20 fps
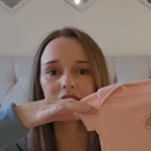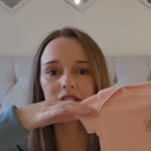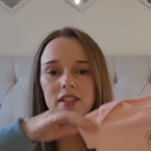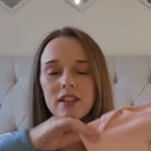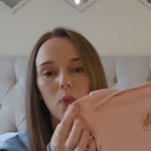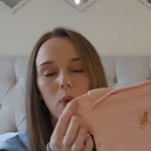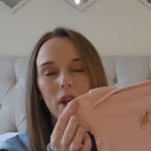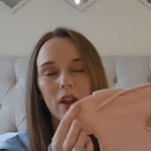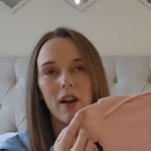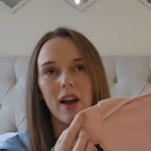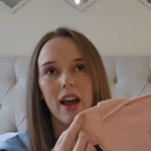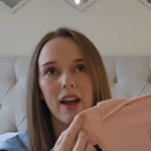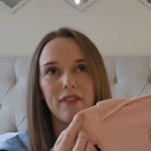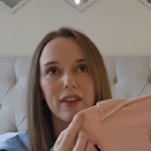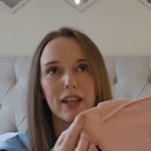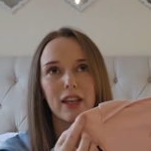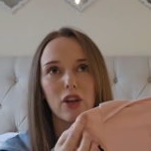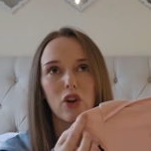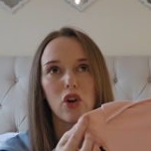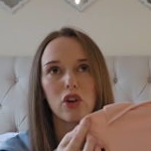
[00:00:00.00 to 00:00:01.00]
We are
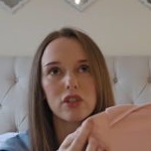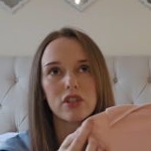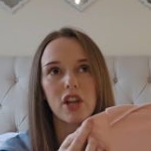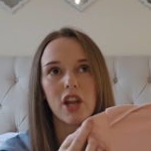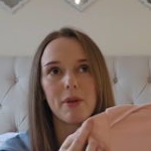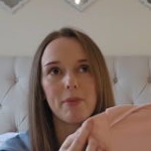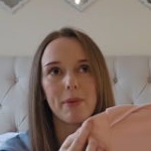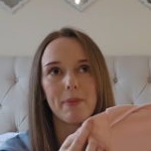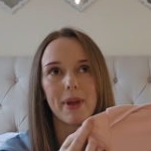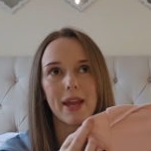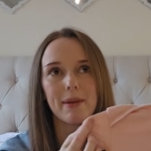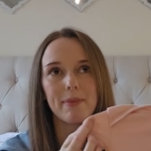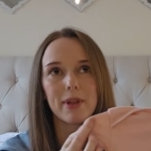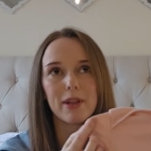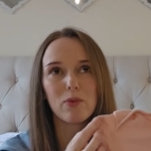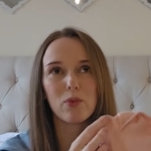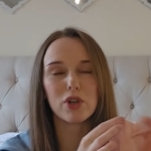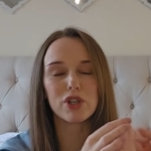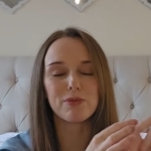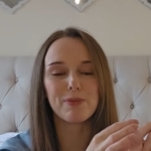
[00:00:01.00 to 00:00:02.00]
having an October baby,
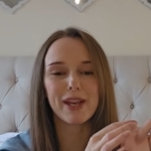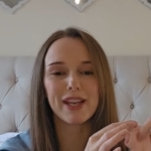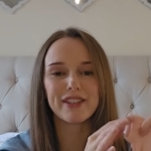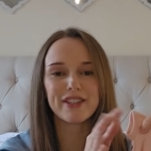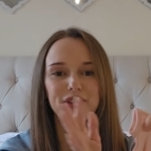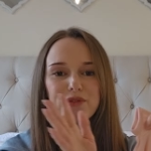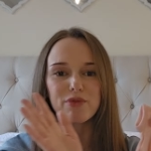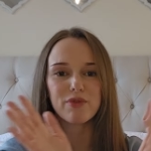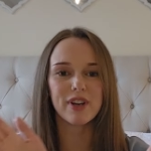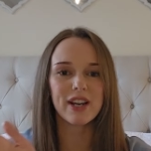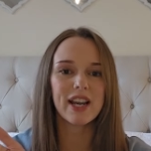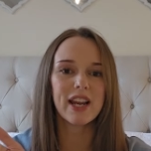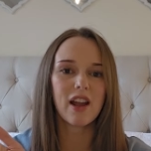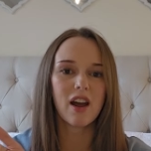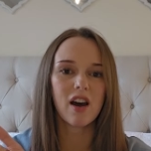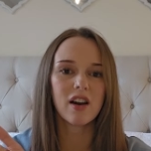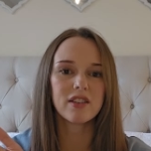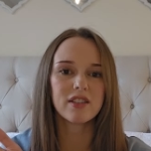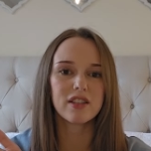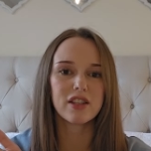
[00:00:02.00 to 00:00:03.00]
which makes it really
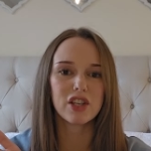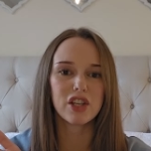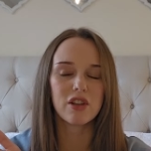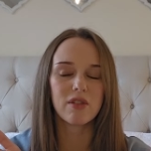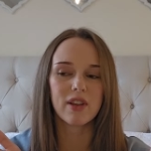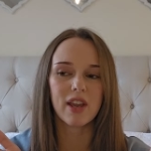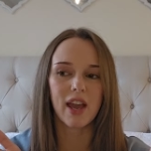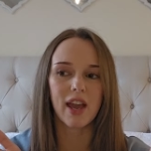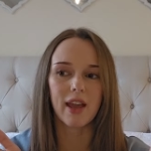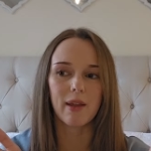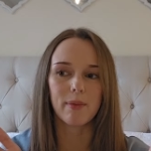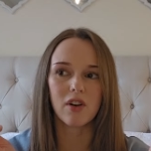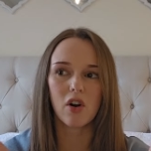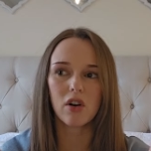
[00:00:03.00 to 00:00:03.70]
hard in the UK.